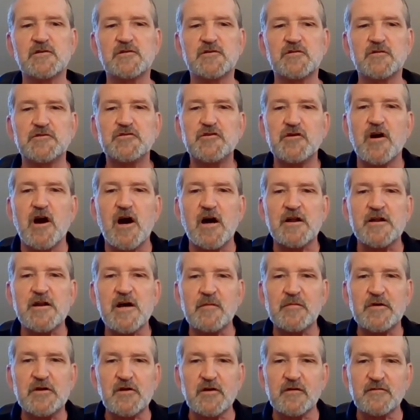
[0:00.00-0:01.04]
So it's your
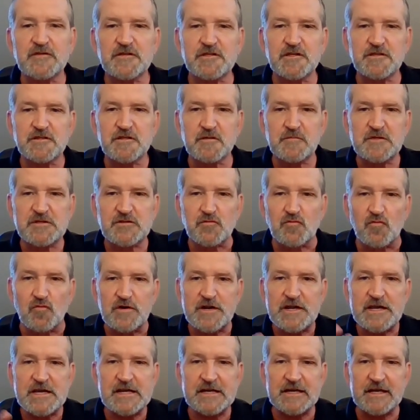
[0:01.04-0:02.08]
autonomic nervous system is
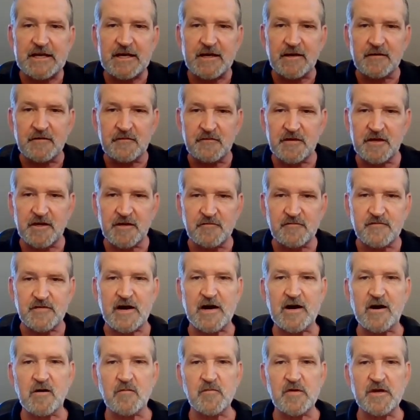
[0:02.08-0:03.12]
reading the
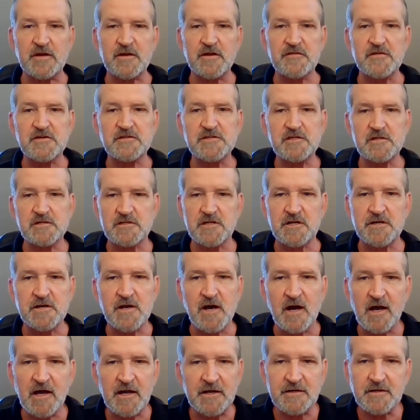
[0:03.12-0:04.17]
environment. Now, this is a
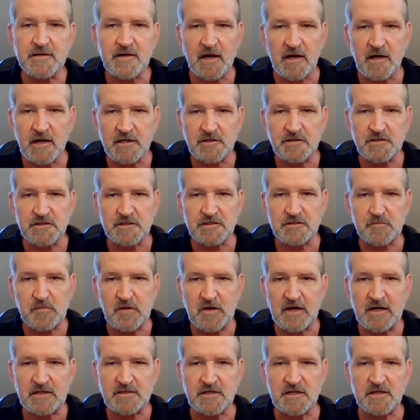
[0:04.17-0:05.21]
non-conscious
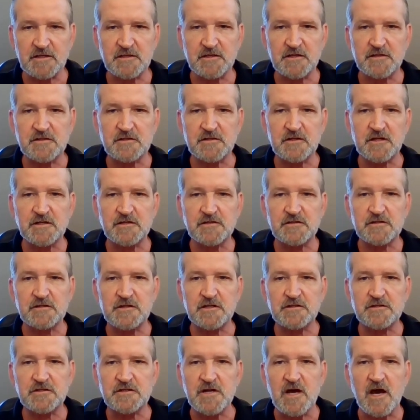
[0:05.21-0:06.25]
process.
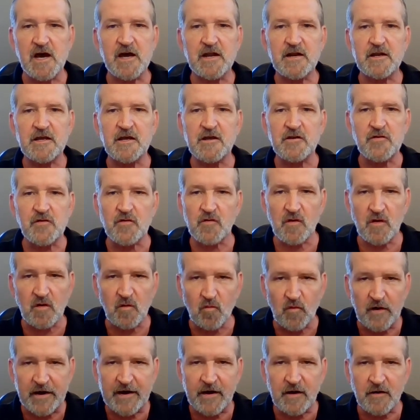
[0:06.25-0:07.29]
It's not in your
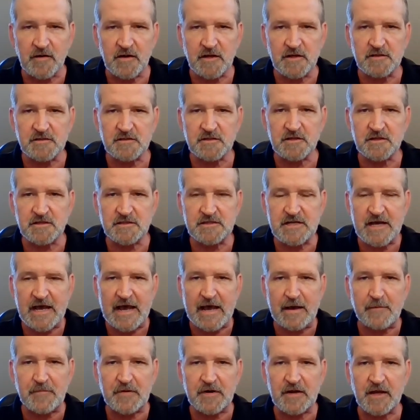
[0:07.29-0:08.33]
awareness that it's
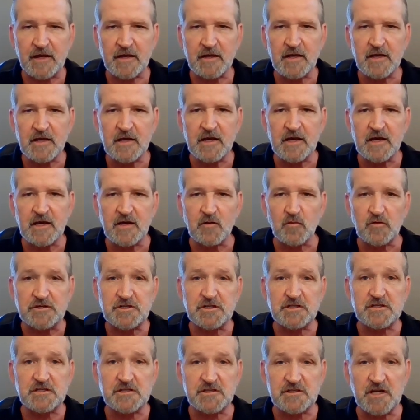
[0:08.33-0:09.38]
happening,
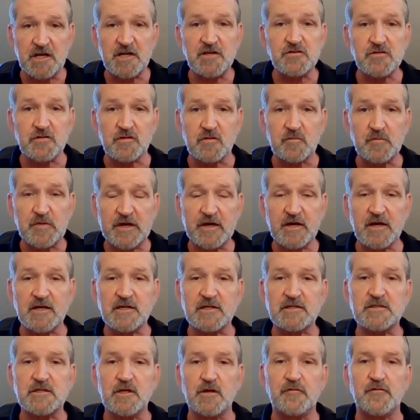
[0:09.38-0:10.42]
which is essential,
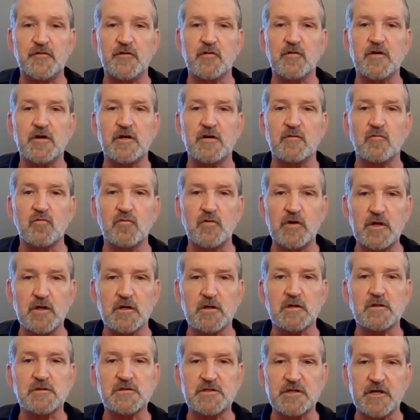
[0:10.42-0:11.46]
because if you're in a
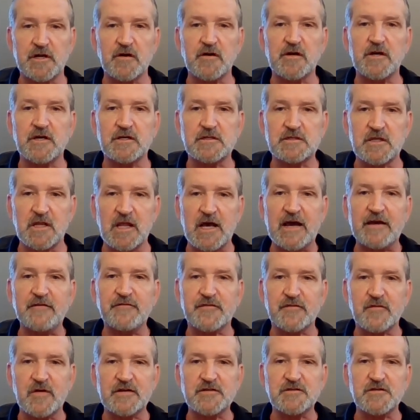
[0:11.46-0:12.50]
real serious
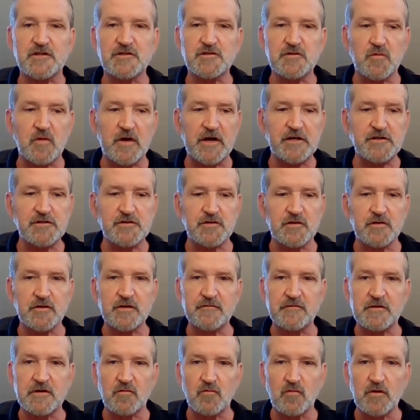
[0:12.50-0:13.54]
life threat situation or
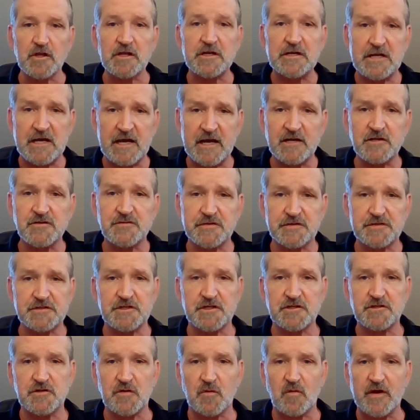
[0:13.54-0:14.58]
even a really dangerous
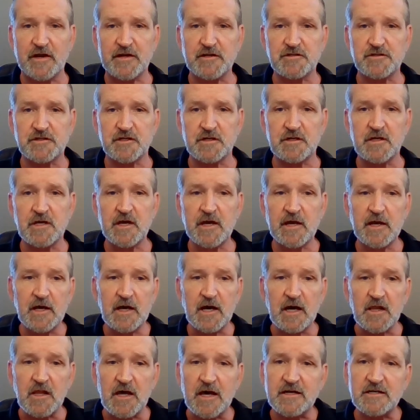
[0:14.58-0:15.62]
situation,
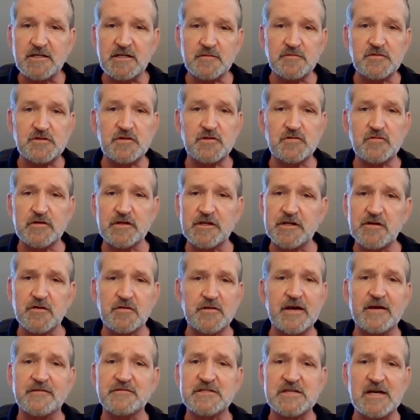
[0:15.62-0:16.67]
a lot of times you really
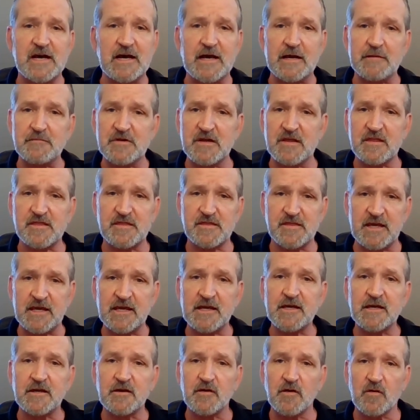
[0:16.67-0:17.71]
don't have time to
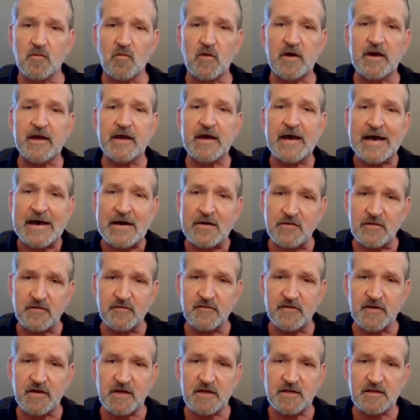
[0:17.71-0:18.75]
think your way out
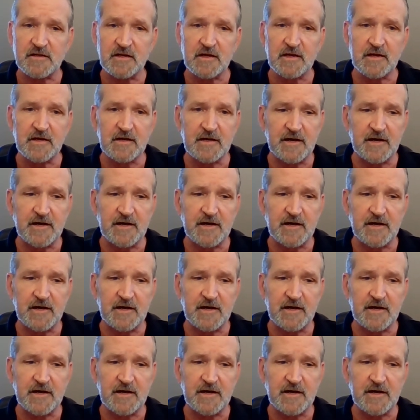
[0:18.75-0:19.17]
of it.